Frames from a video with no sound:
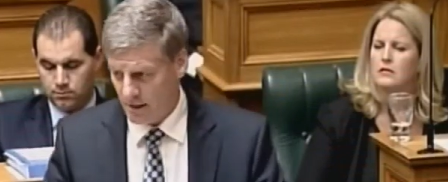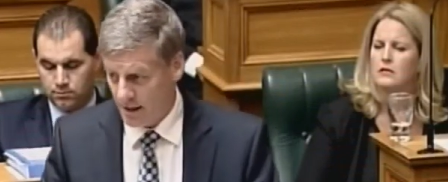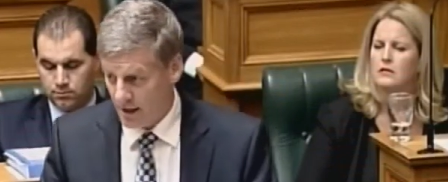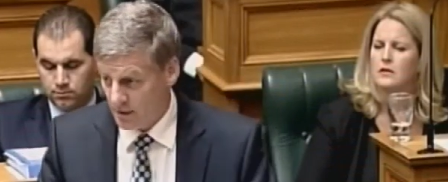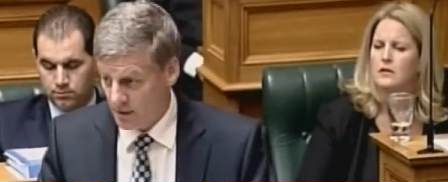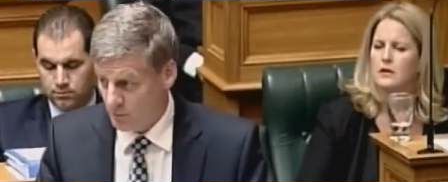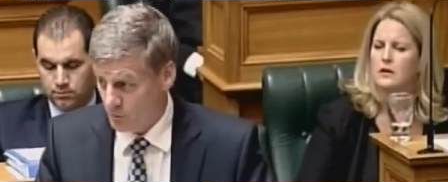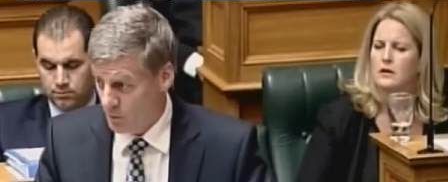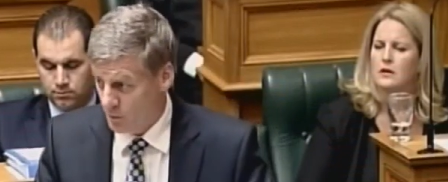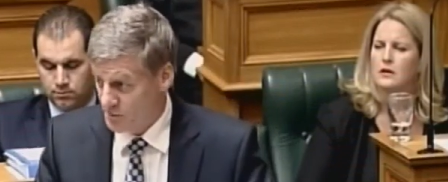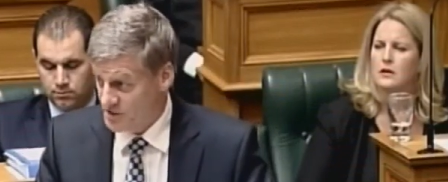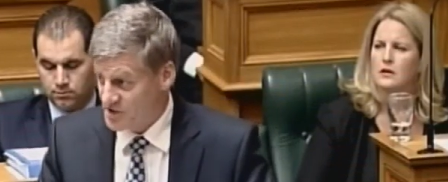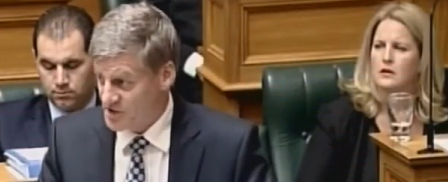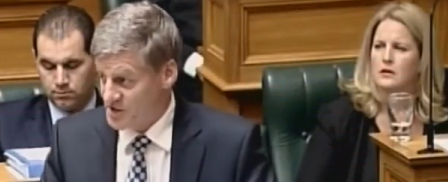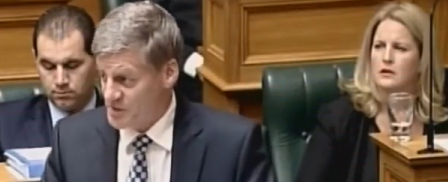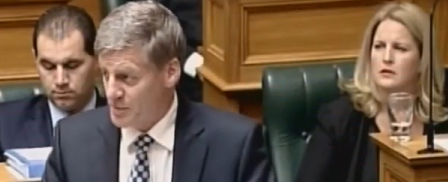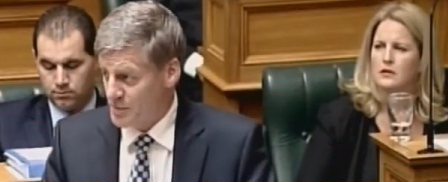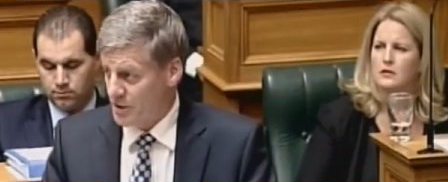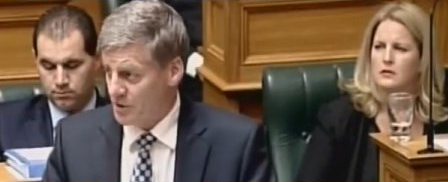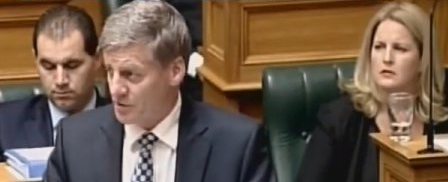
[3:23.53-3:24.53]
Speaker 1: Uh, well,
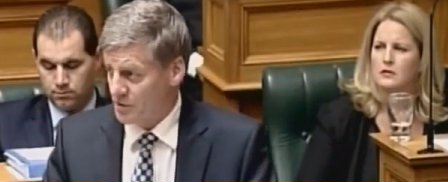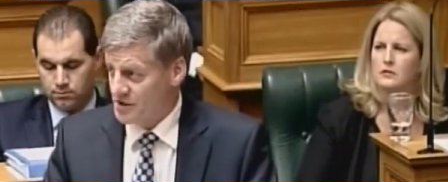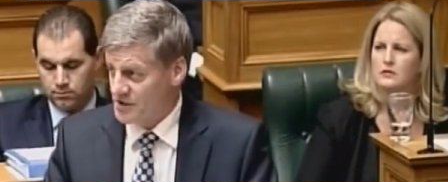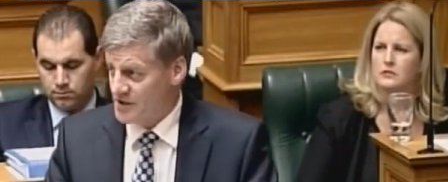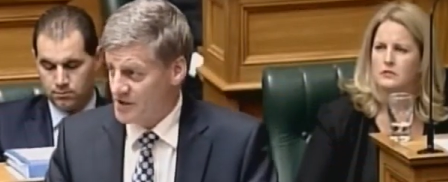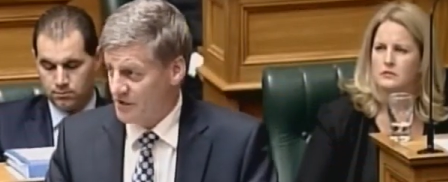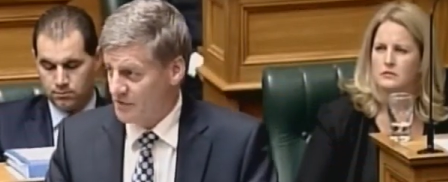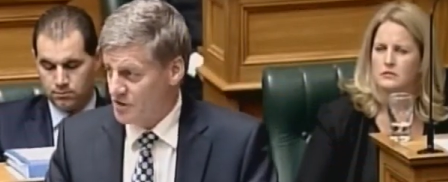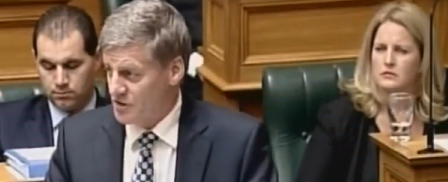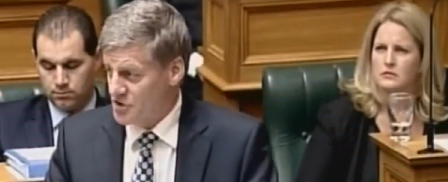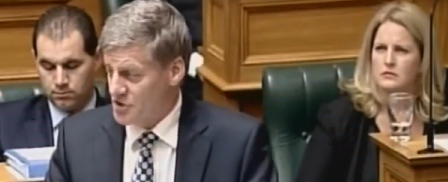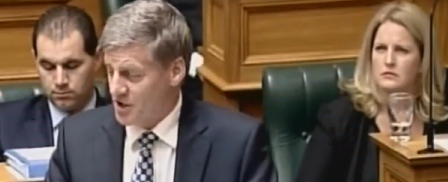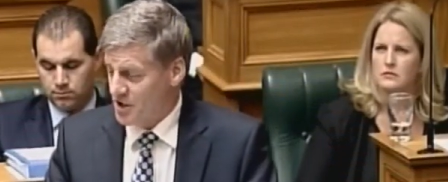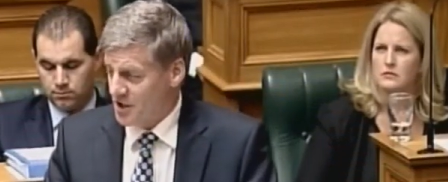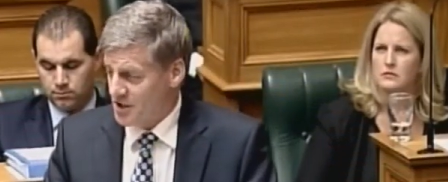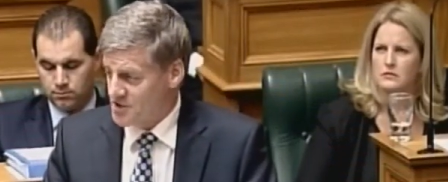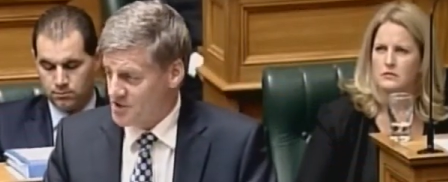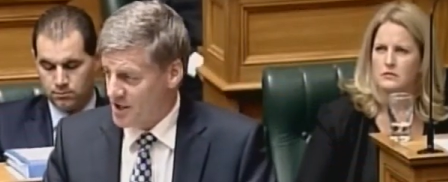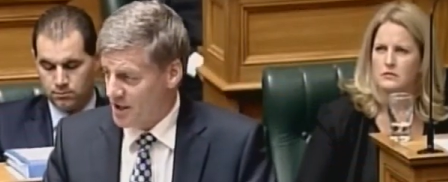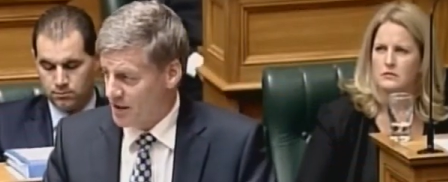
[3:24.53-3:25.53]
Mr Speaker, I just have to
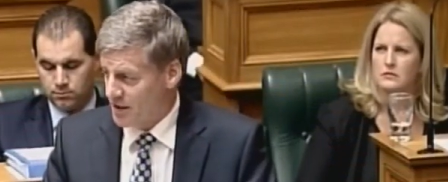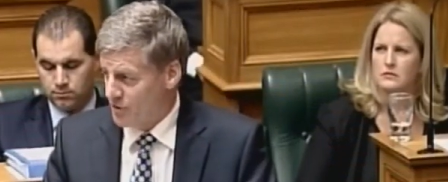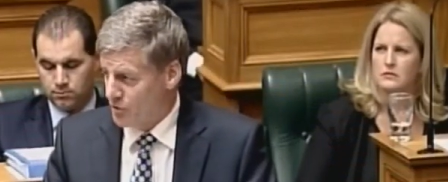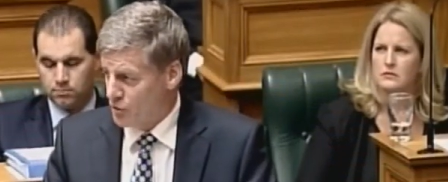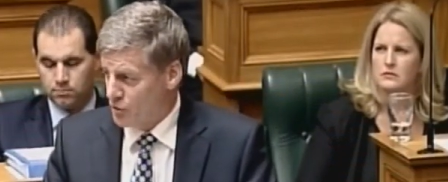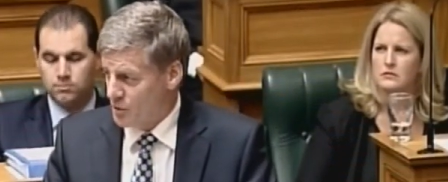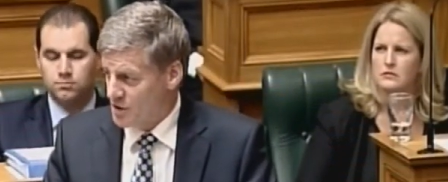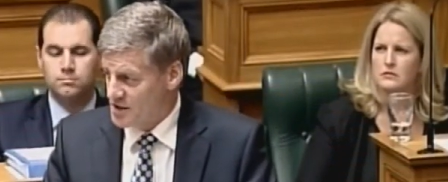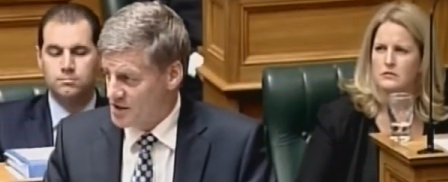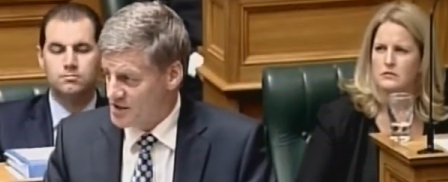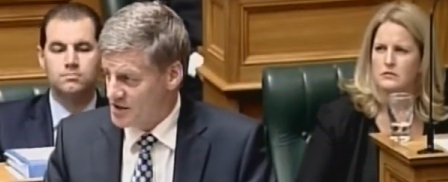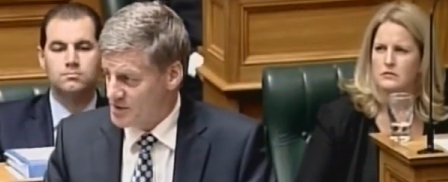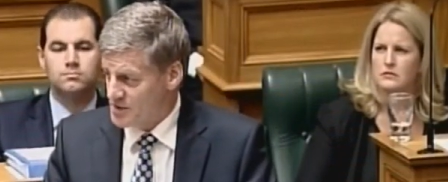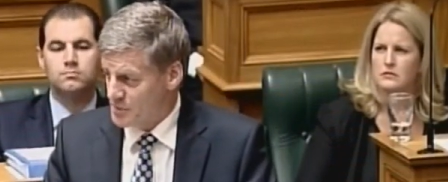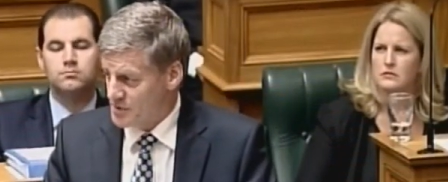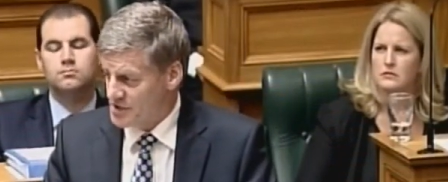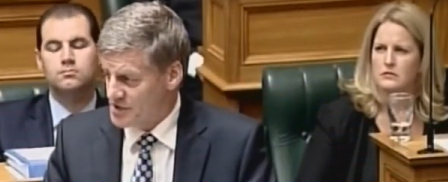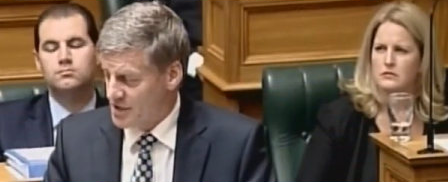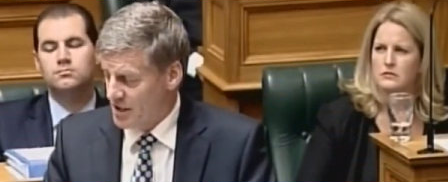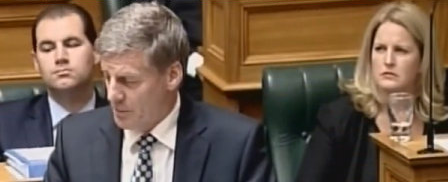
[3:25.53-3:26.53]
check exactly the
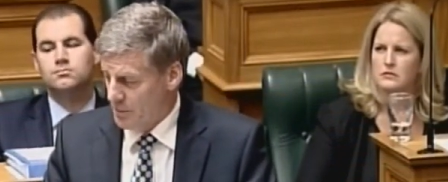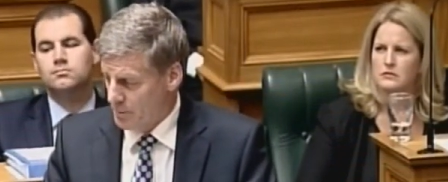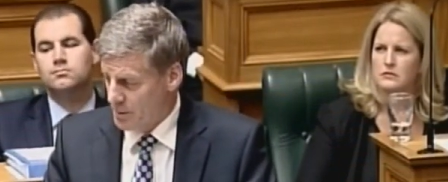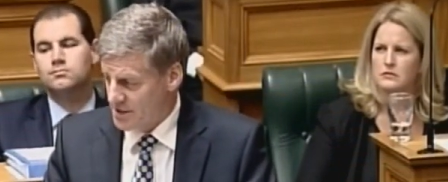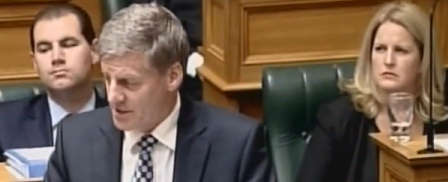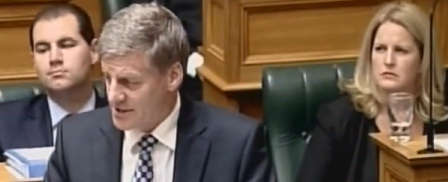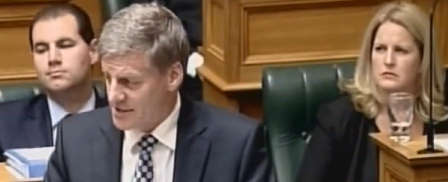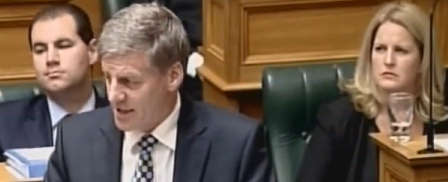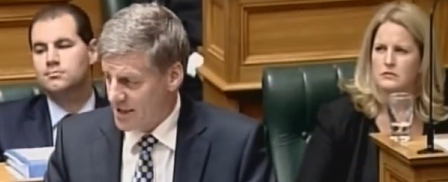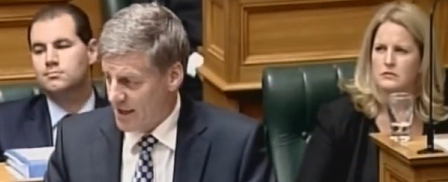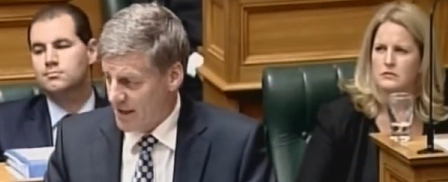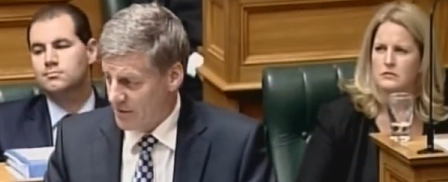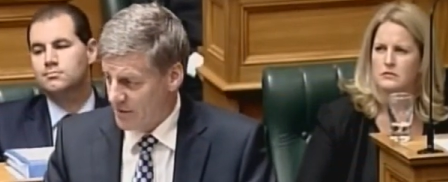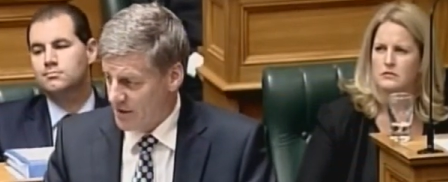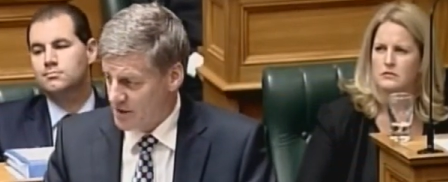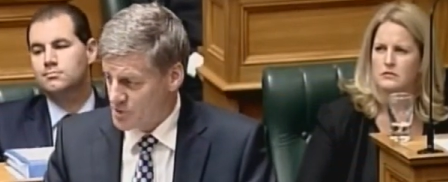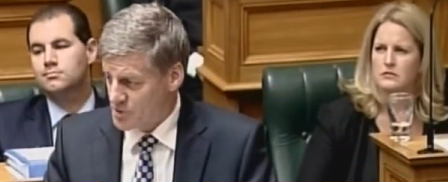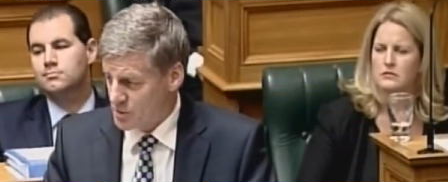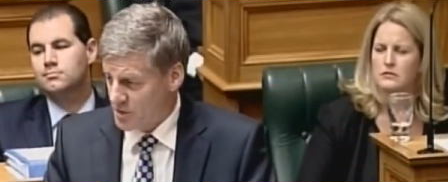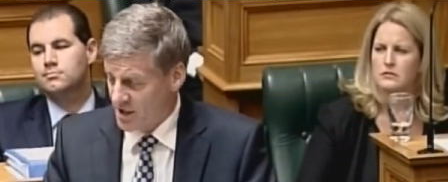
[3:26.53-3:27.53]
26%, but uh,
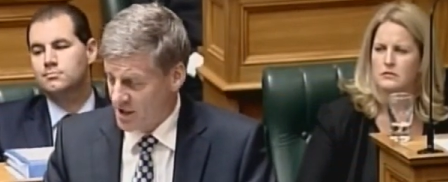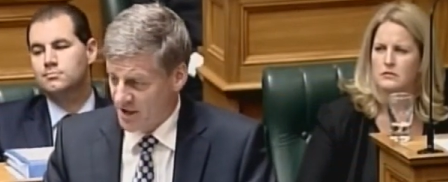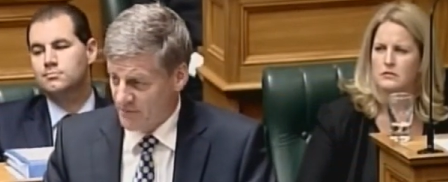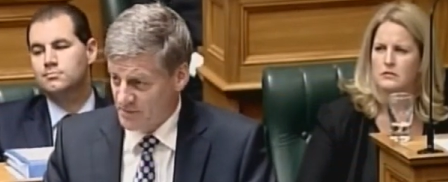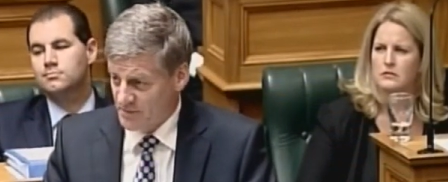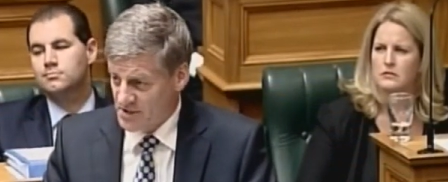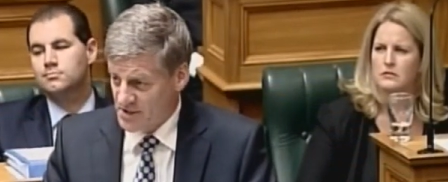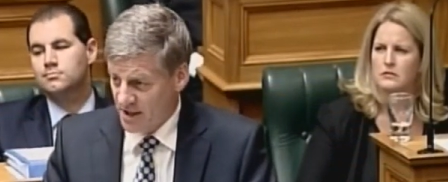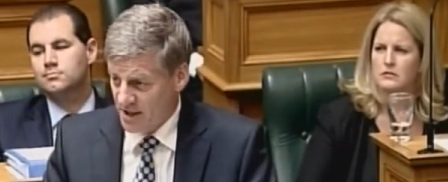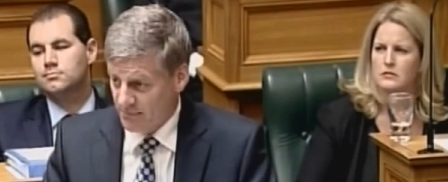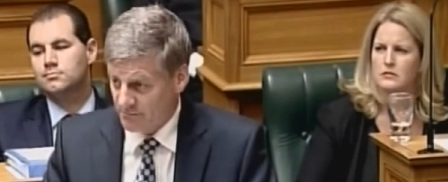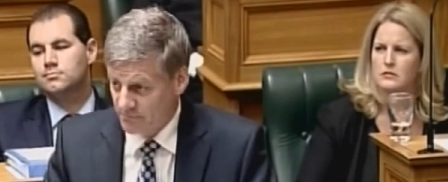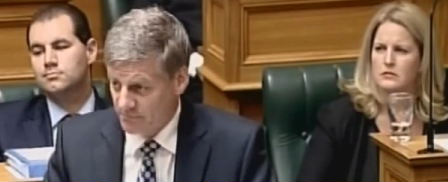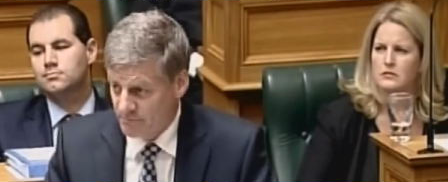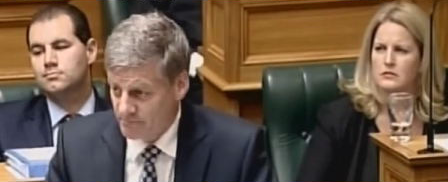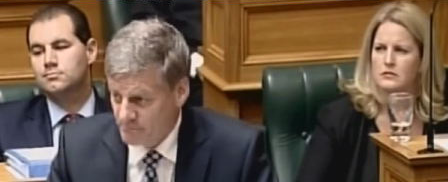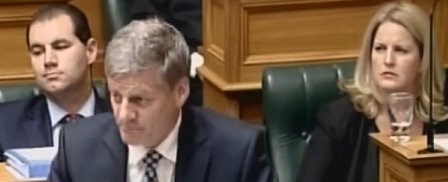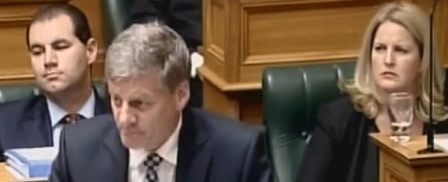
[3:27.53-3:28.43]
that's what the government's done.